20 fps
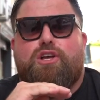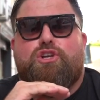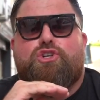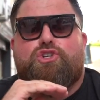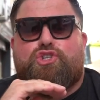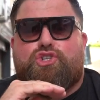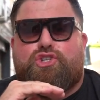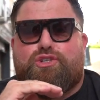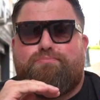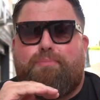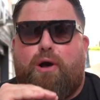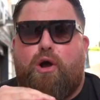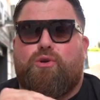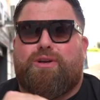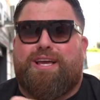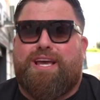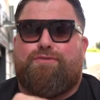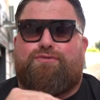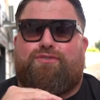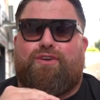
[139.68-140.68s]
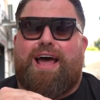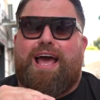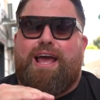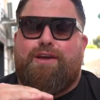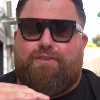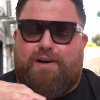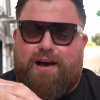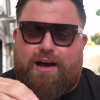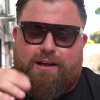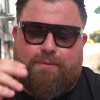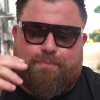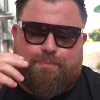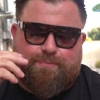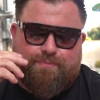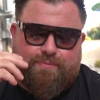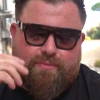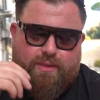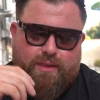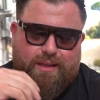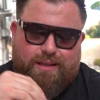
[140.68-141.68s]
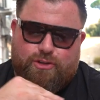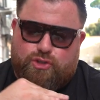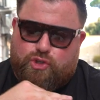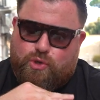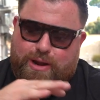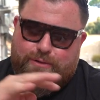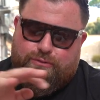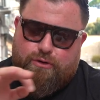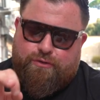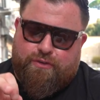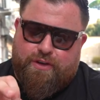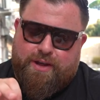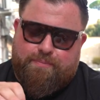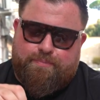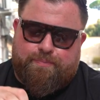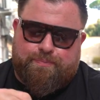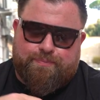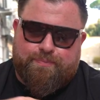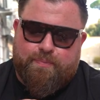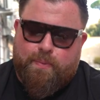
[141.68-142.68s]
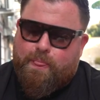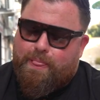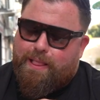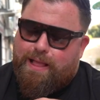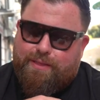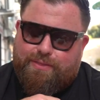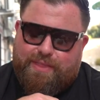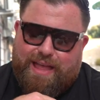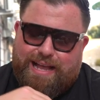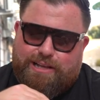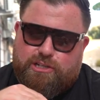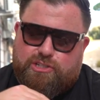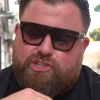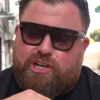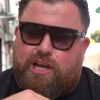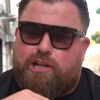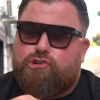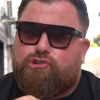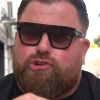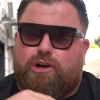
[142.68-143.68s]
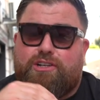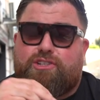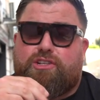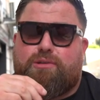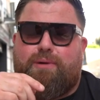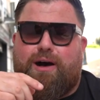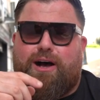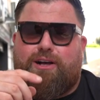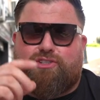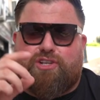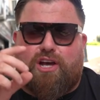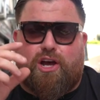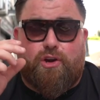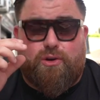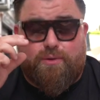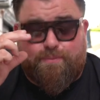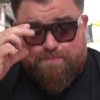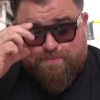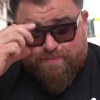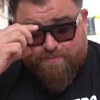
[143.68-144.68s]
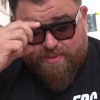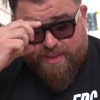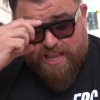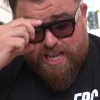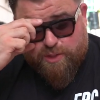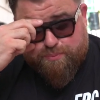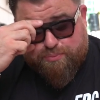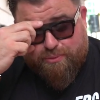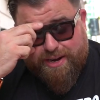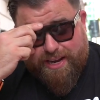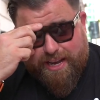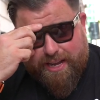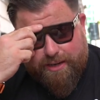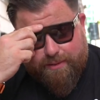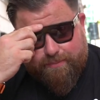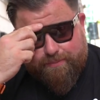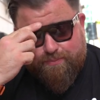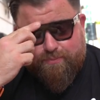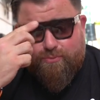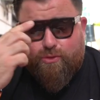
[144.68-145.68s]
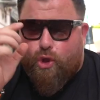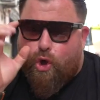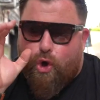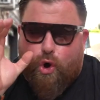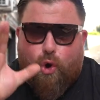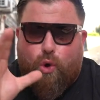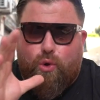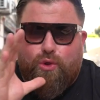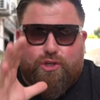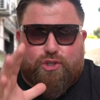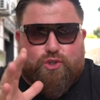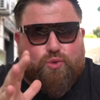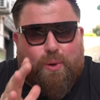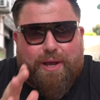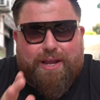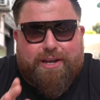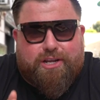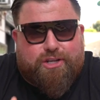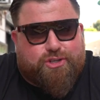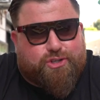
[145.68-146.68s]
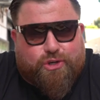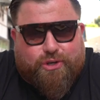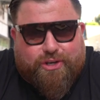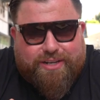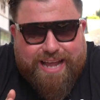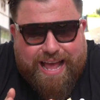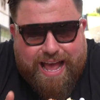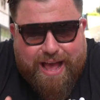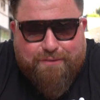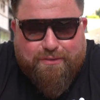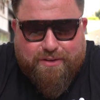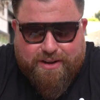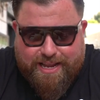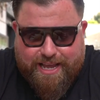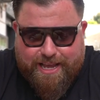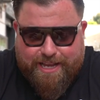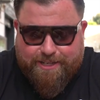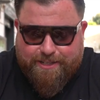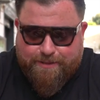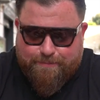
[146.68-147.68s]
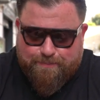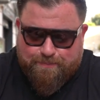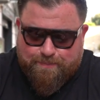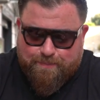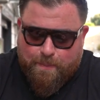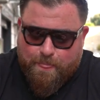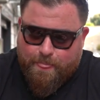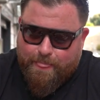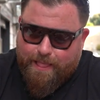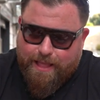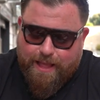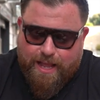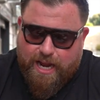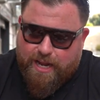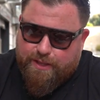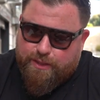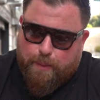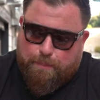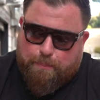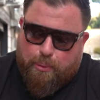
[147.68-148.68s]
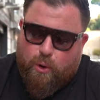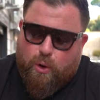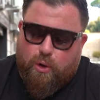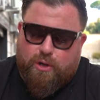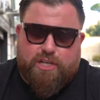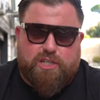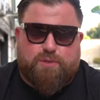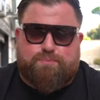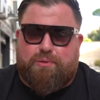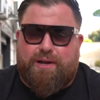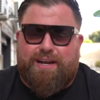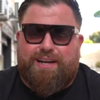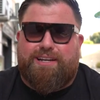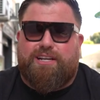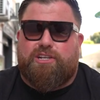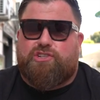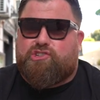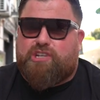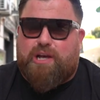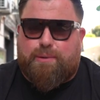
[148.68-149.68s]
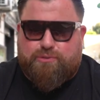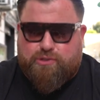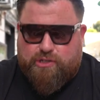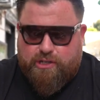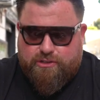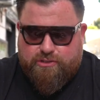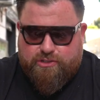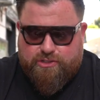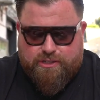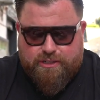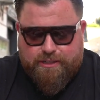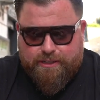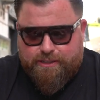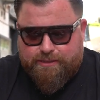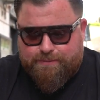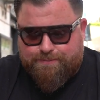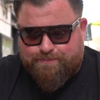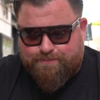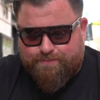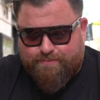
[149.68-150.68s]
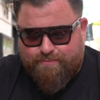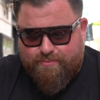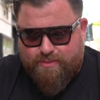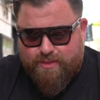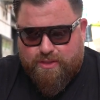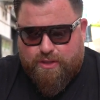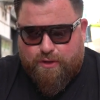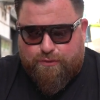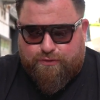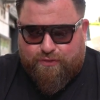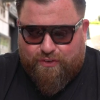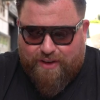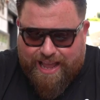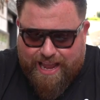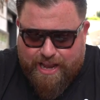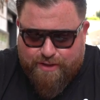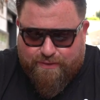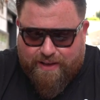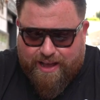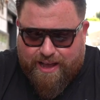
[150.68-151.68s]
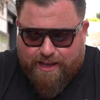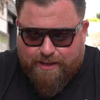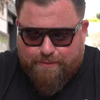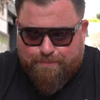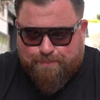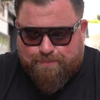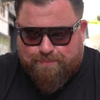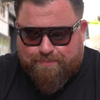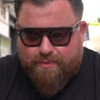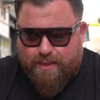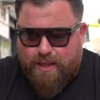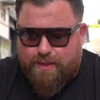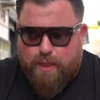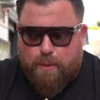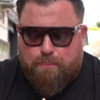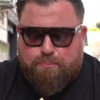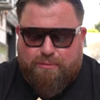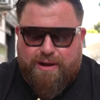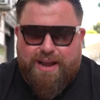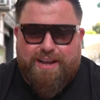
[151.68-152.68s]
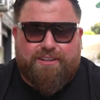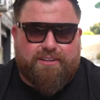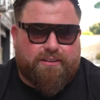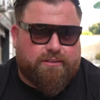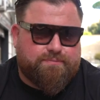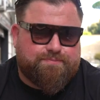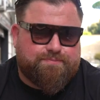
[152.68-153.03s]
smoky flavor to everything. That sun-dried tomato is bringing all the sweetness you could ever need. And the pork is bringing the substance, the flavor, and the bread.